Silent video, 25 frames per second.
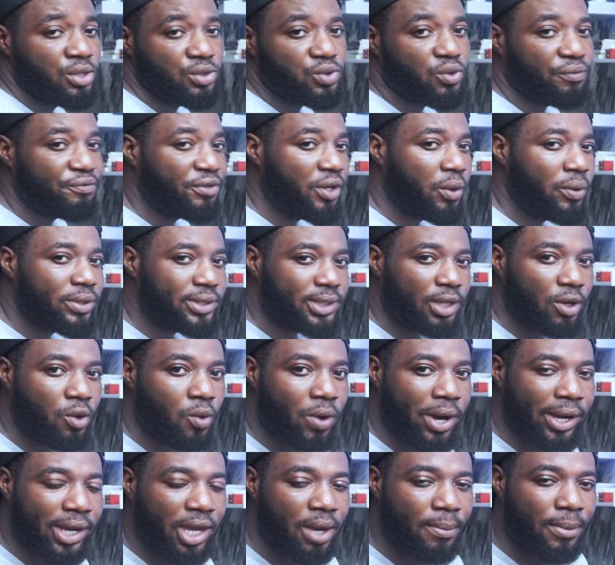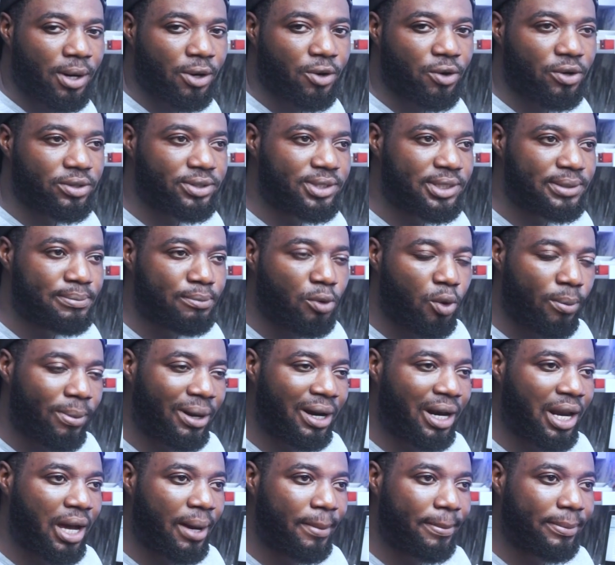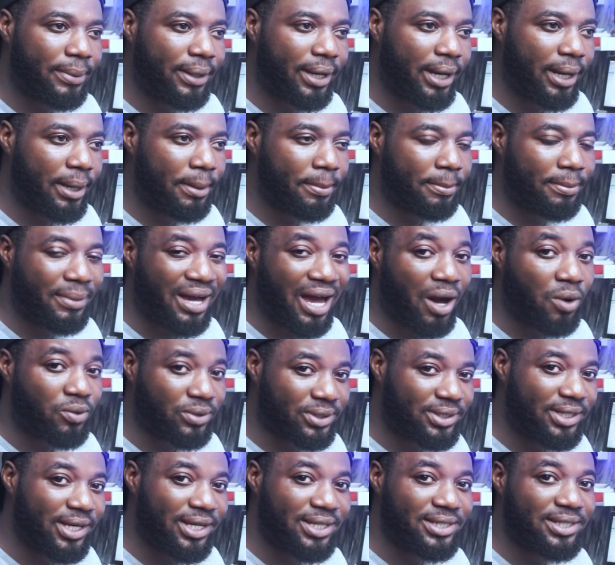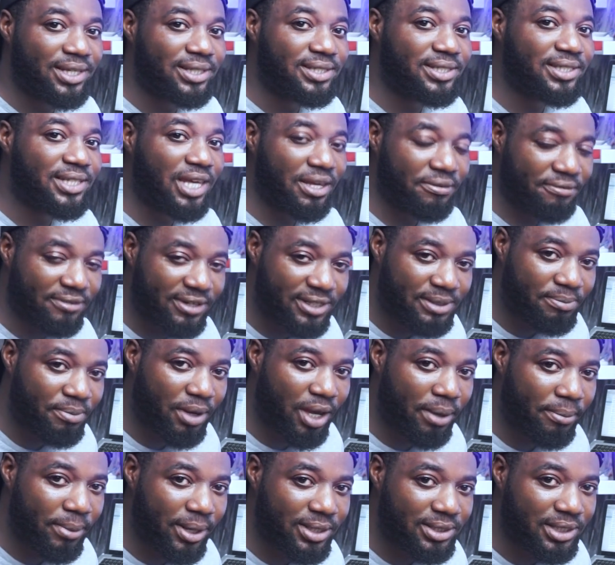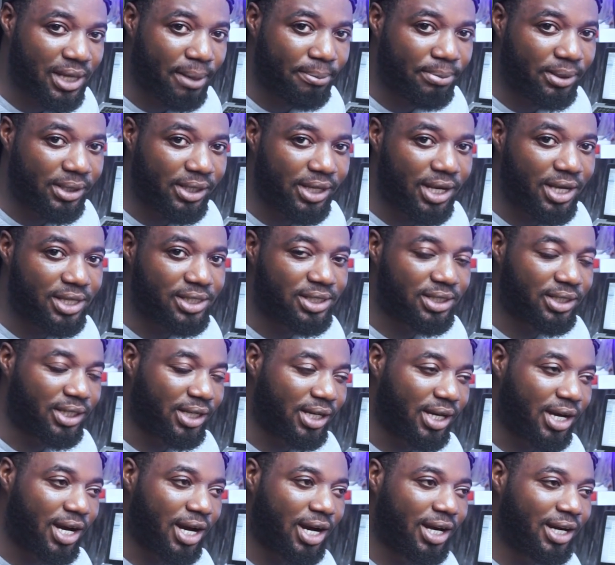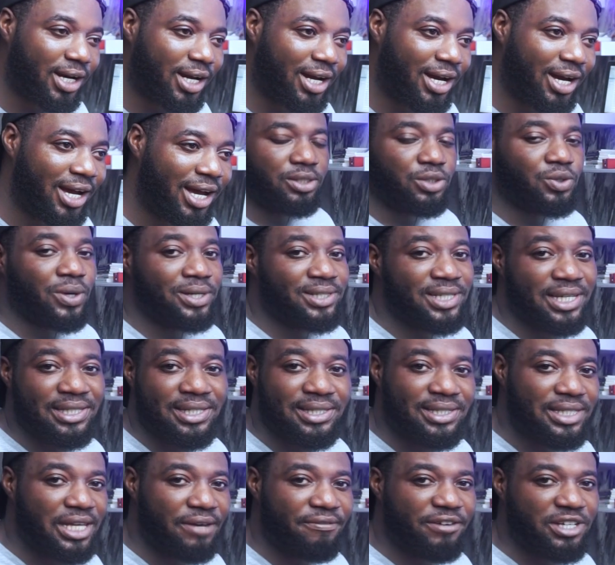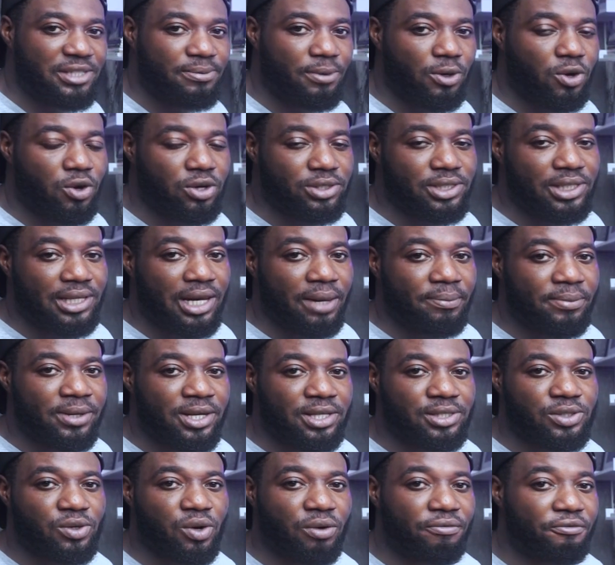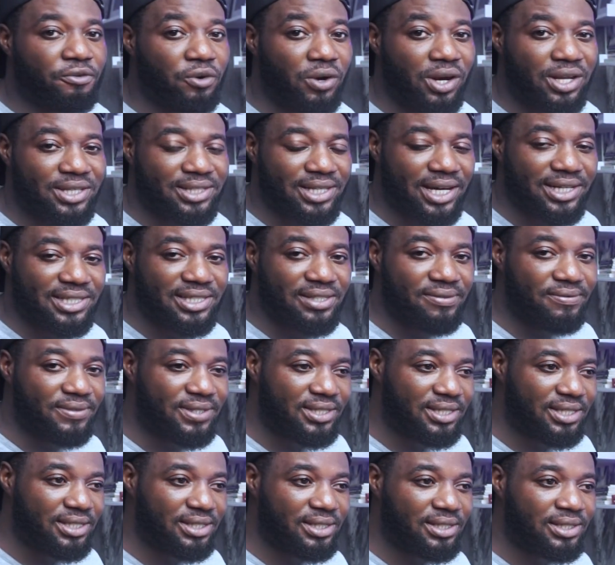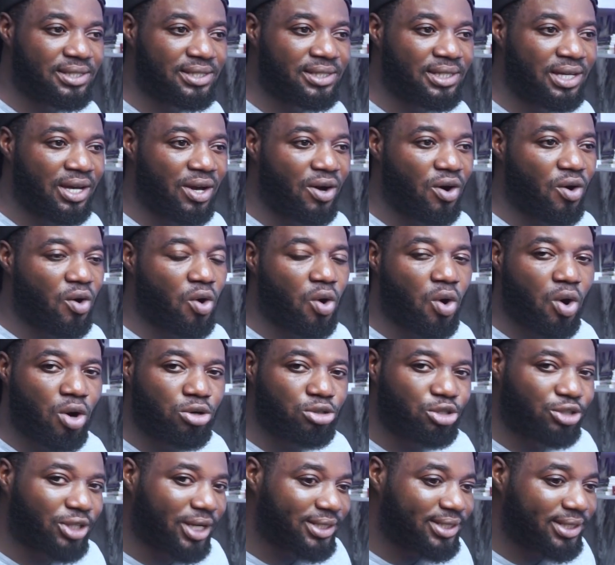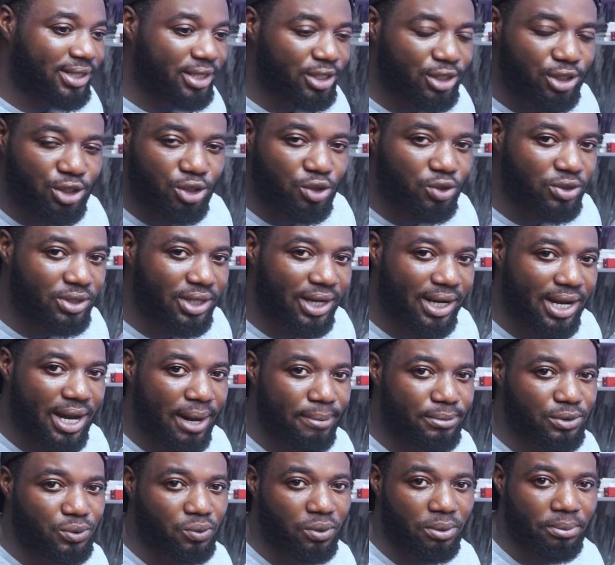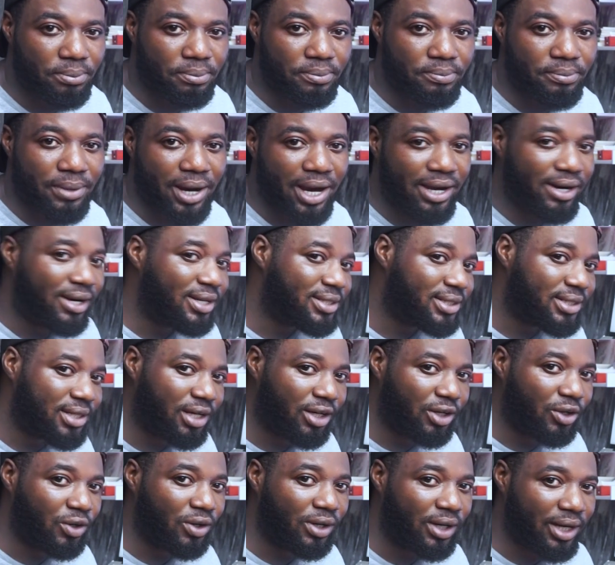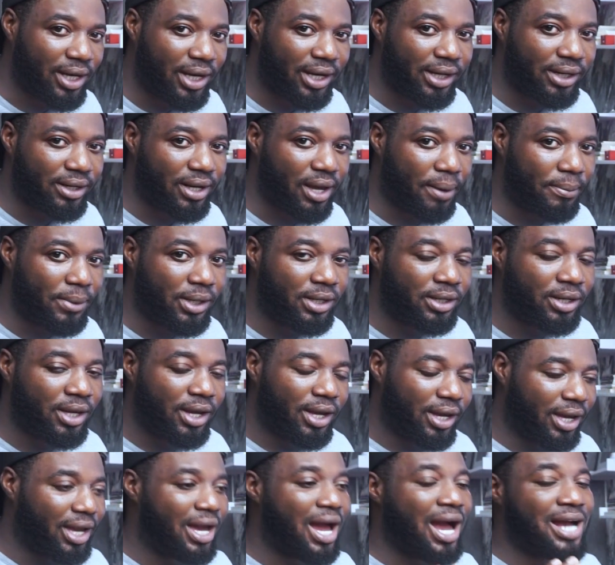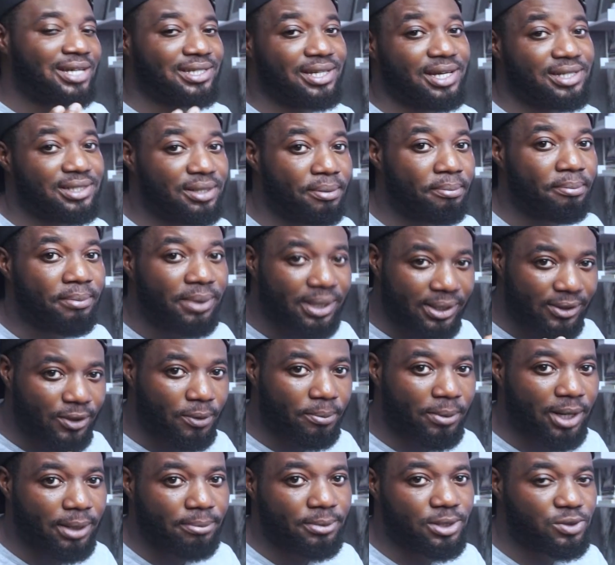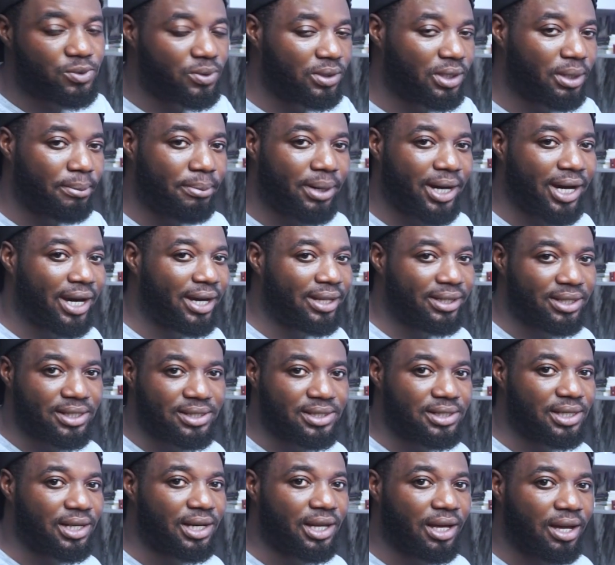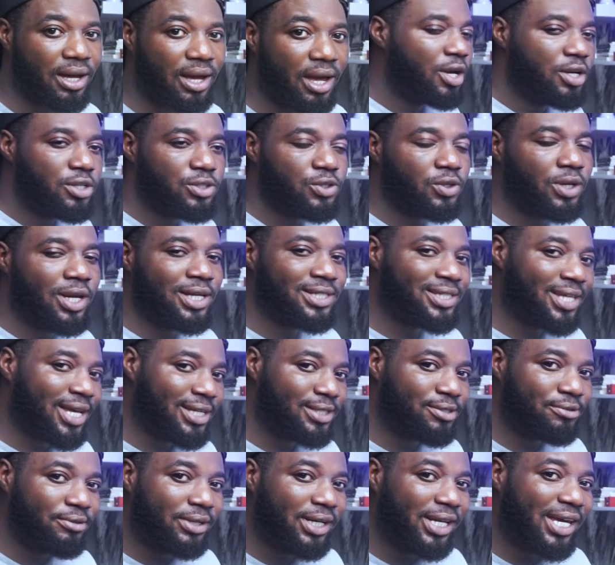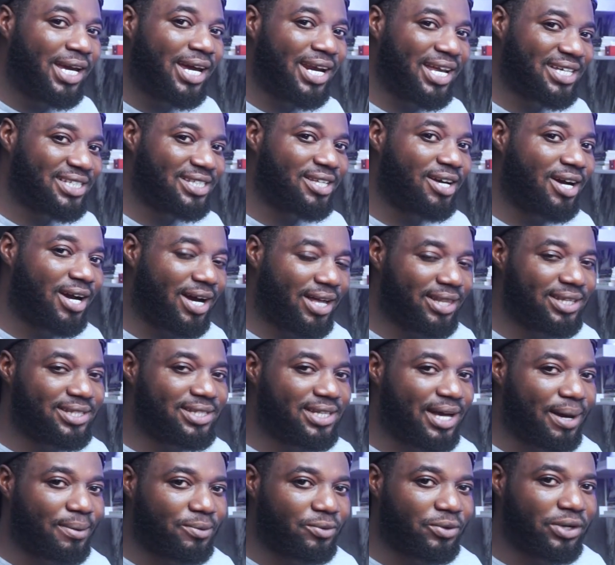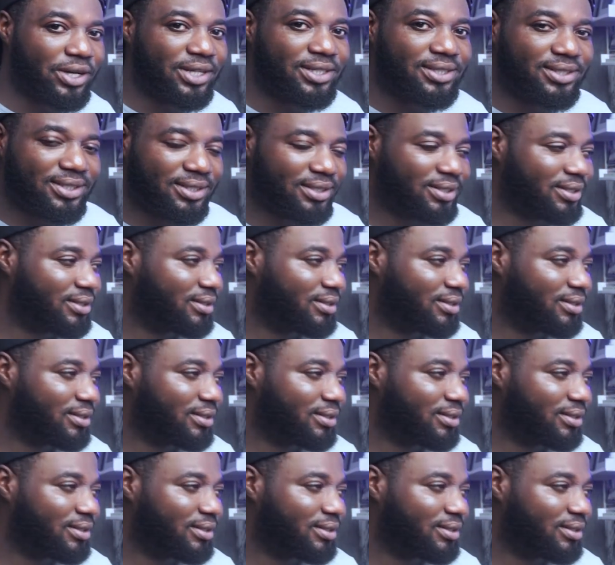So a few weeks ago, I came across this mobile app. I would say it's the safest payment application in Ghana. So I say the safest because it eliminates all fraudulent activities or trust issues that comes with buying and selling online. I mean, it acts as the middleman between the buyer and the seller. So let's get to really understand how this app works.